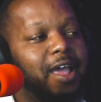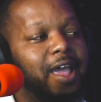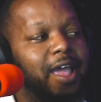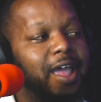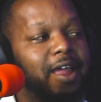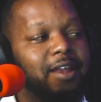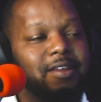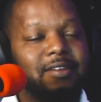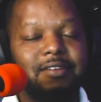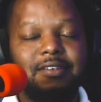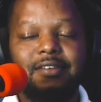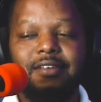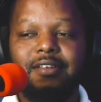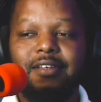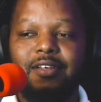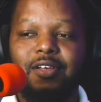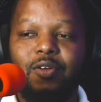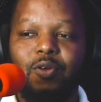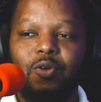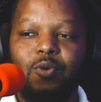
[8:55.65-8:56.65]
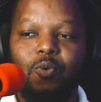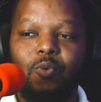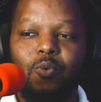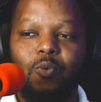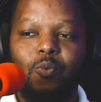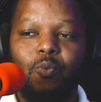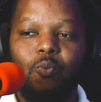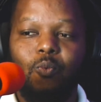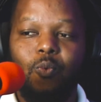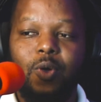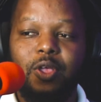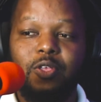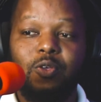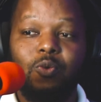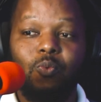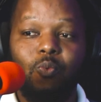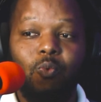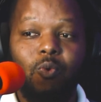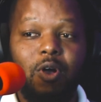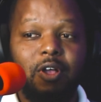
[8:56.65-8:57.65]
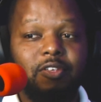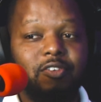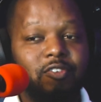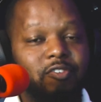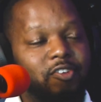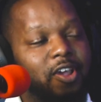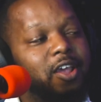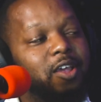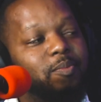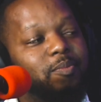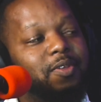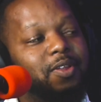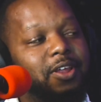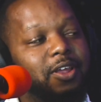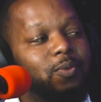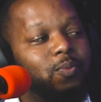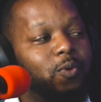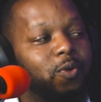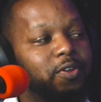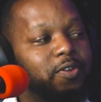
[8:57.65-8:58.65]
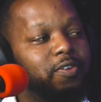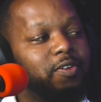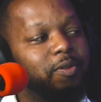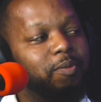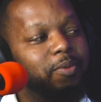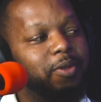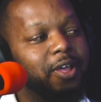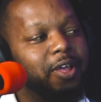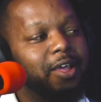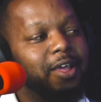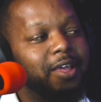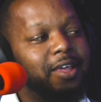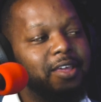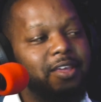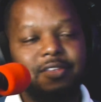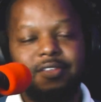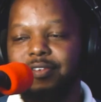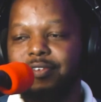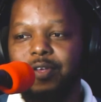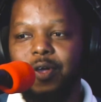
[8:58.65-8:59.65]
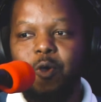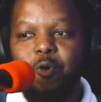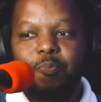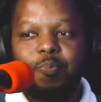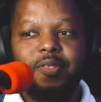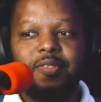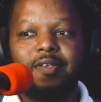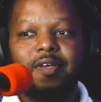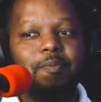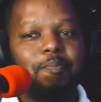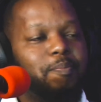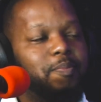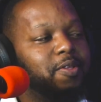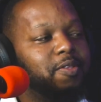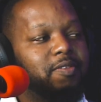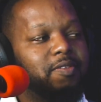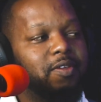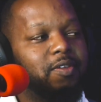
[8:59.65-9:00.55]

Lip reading: And when you watch James lead worship, he just opens up and